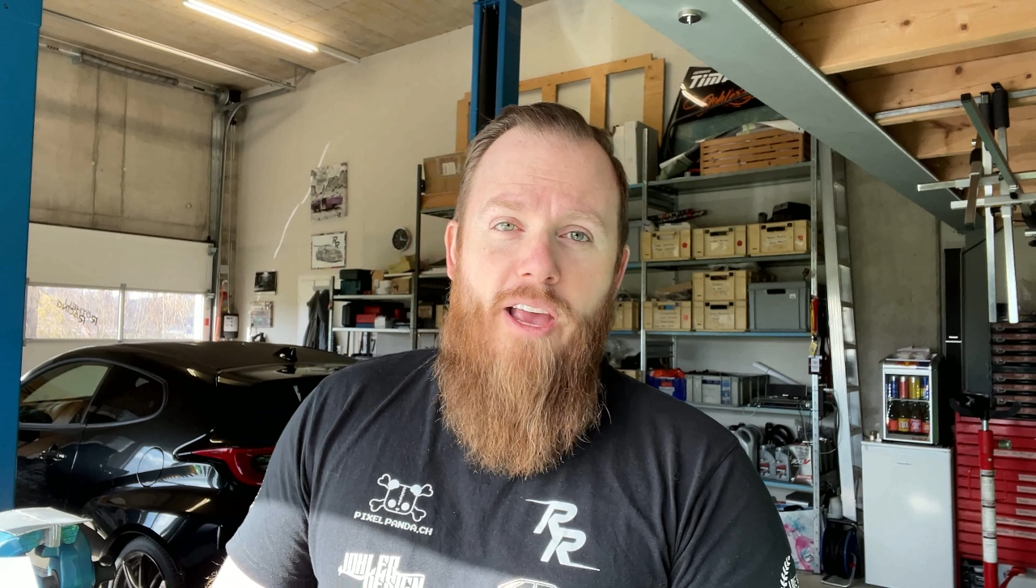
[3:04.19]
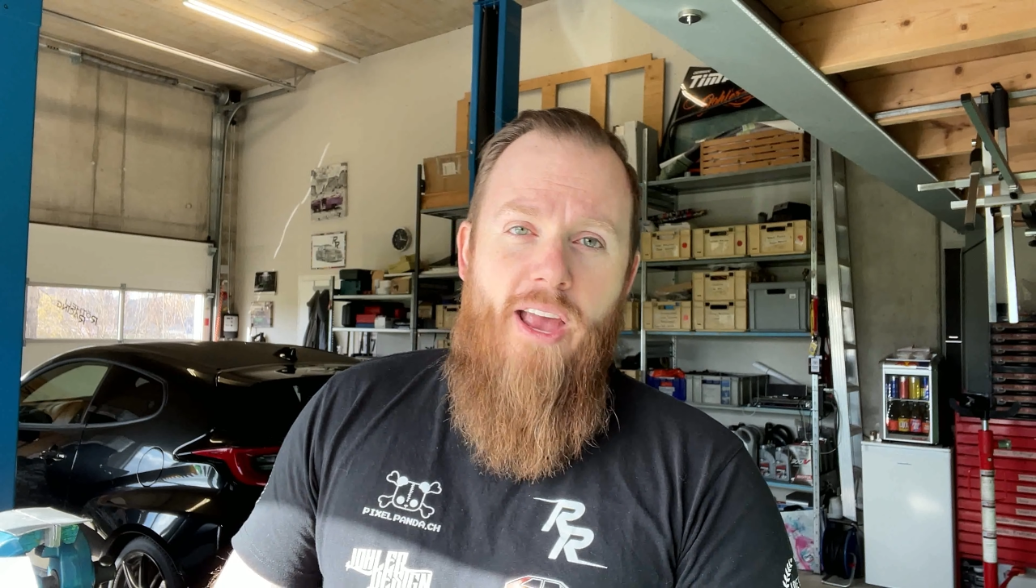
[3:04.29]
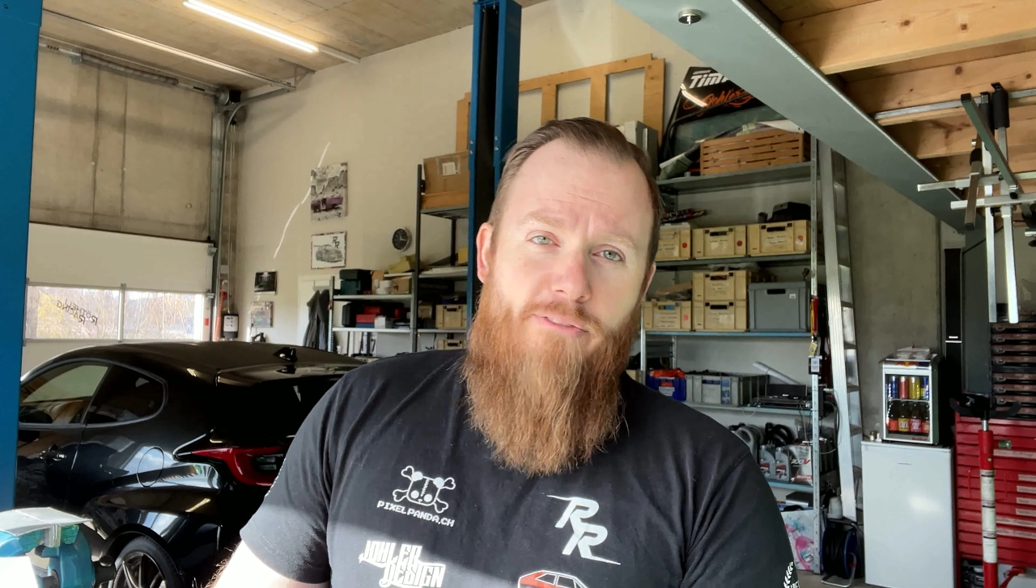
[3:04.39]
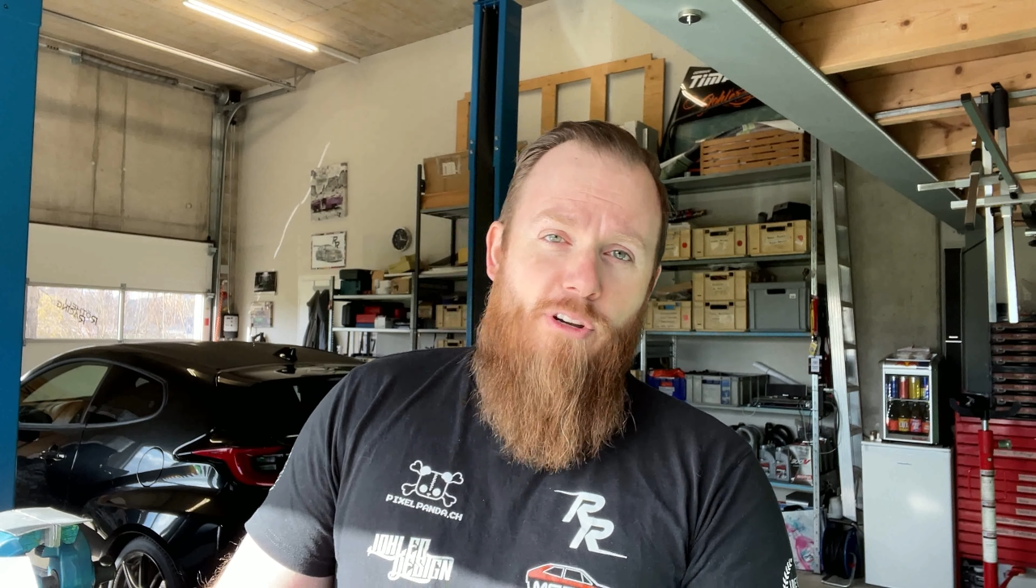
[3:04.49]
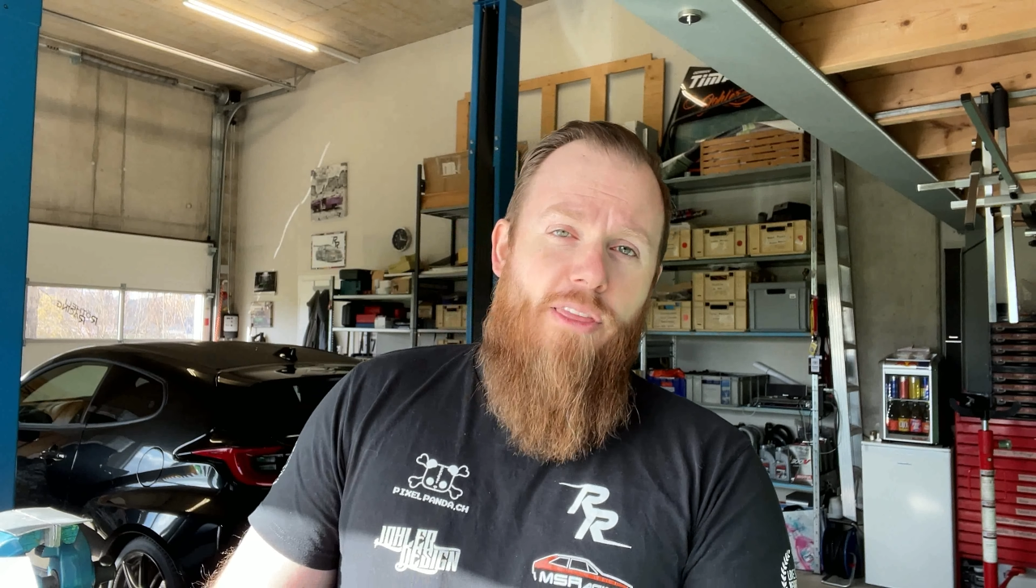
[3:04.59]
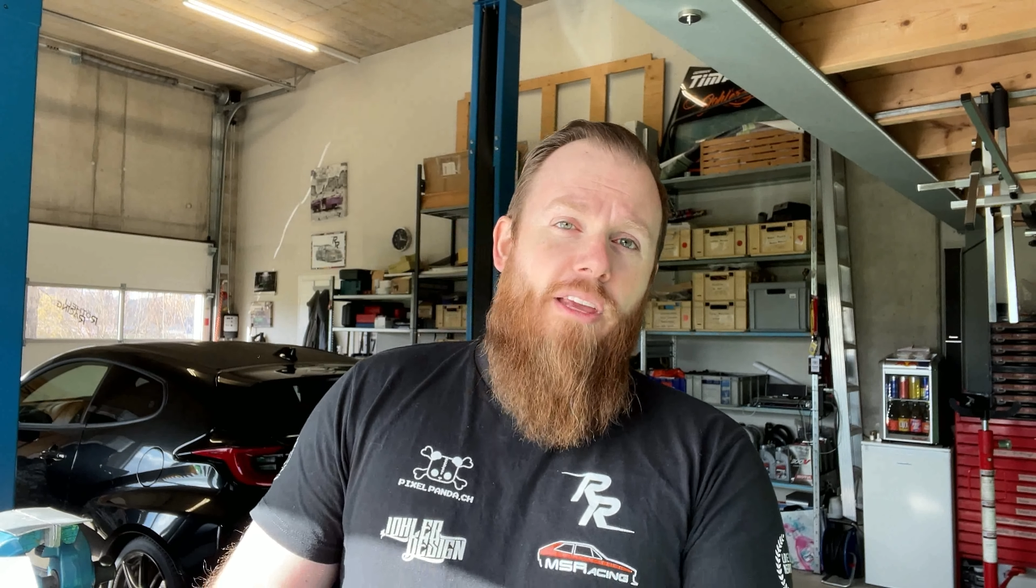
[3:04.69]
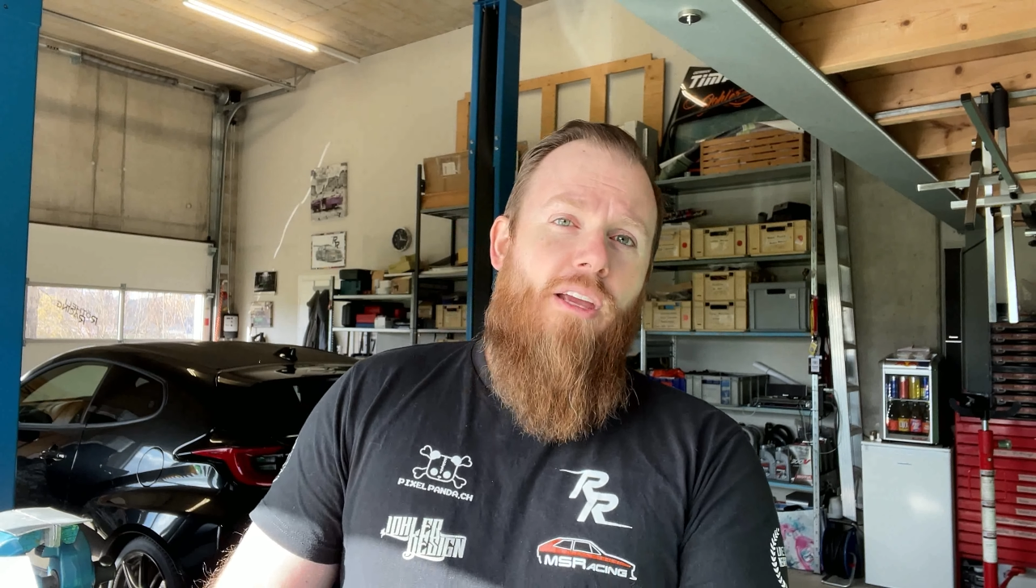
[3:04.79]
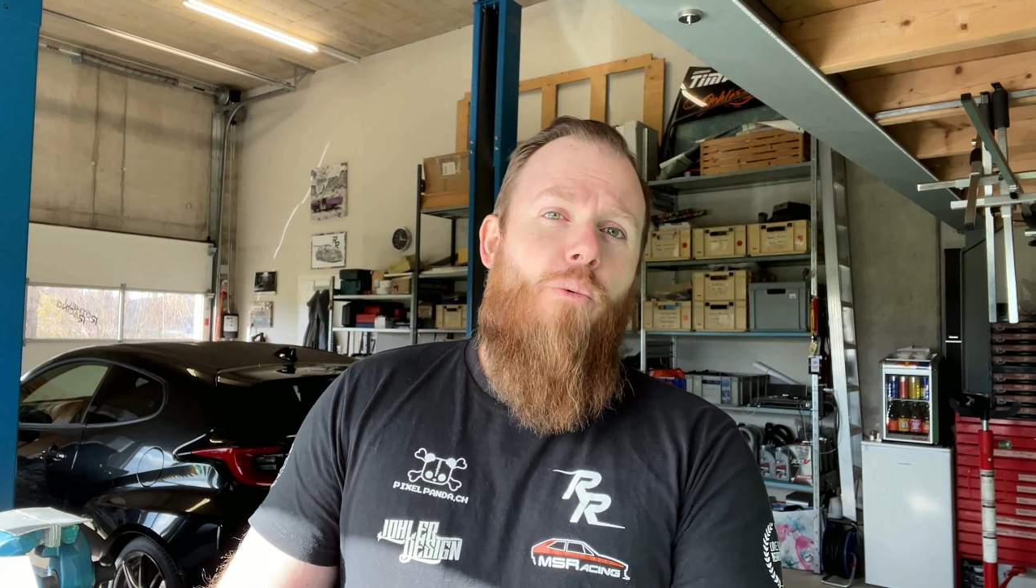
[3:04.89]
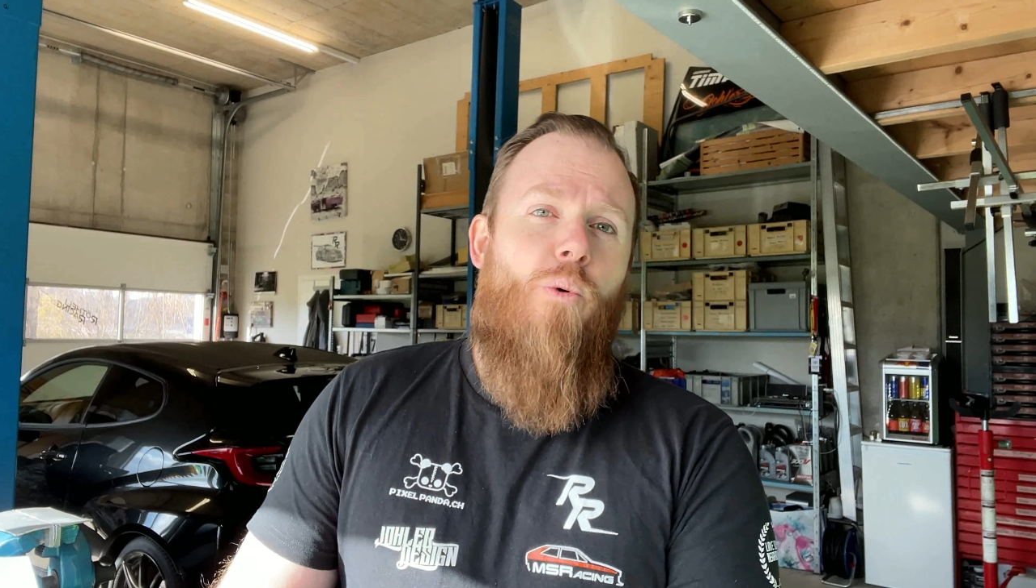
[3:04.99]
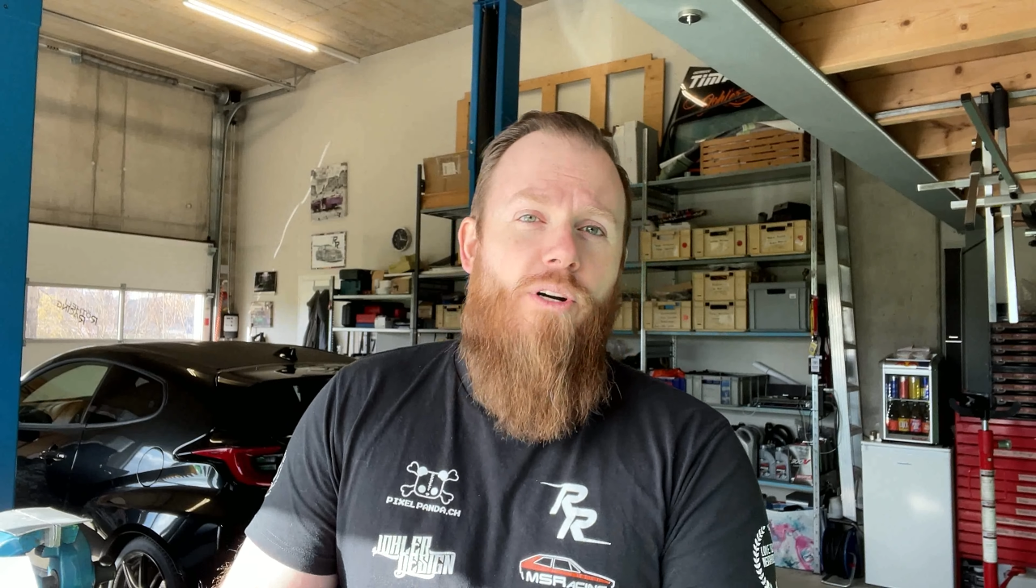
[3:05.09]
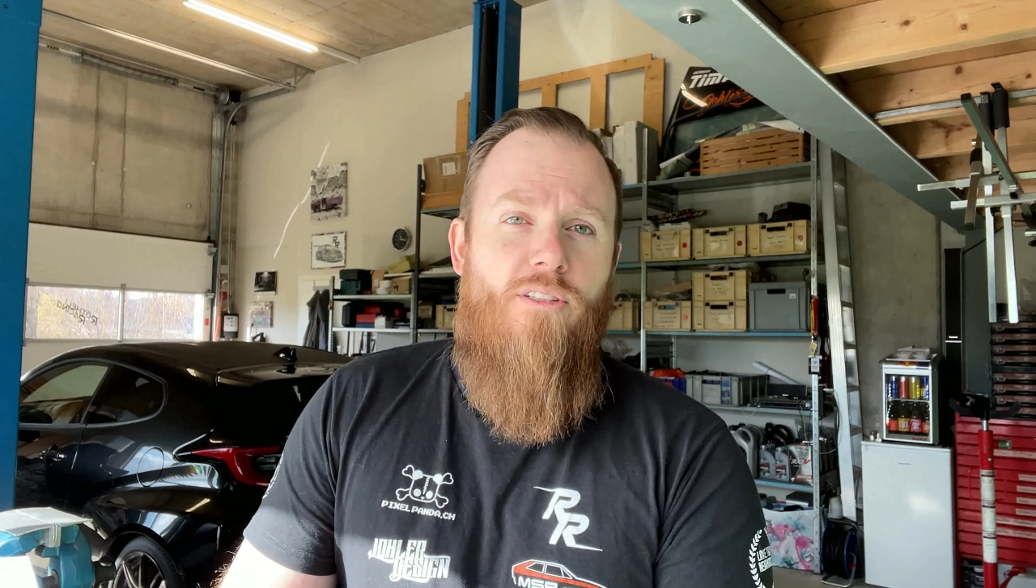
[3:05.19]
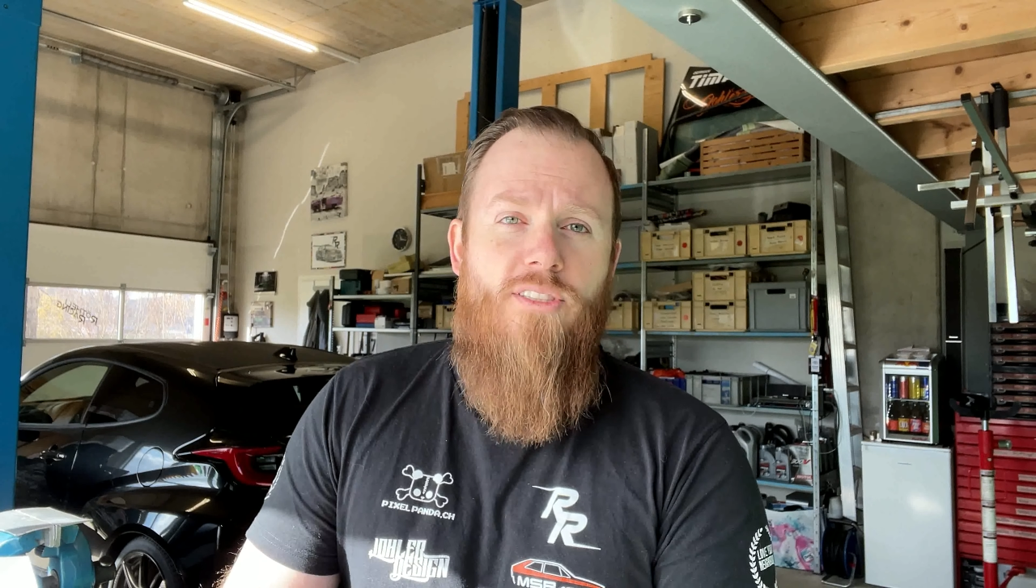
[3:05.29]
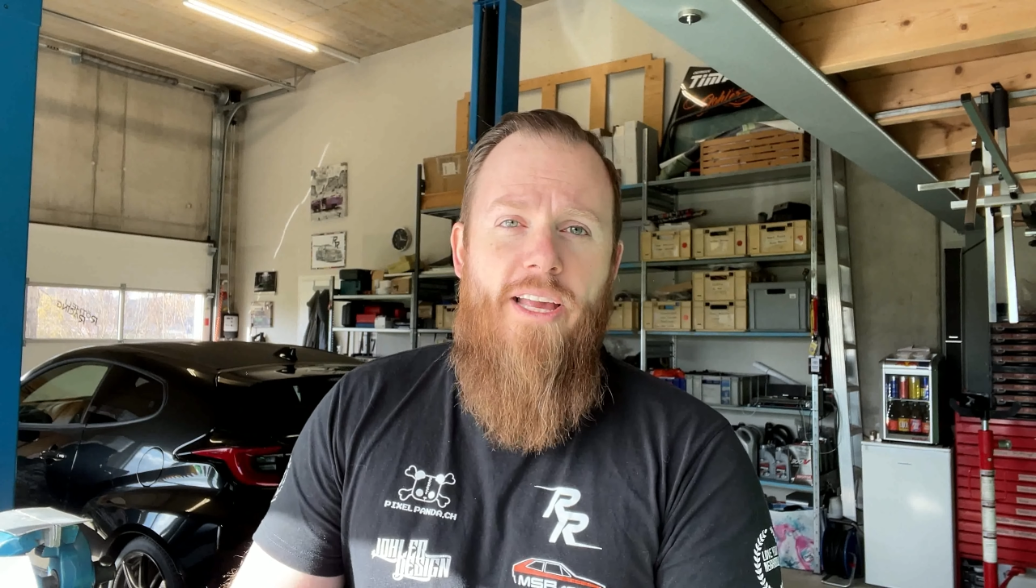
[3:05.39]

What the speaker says: everything works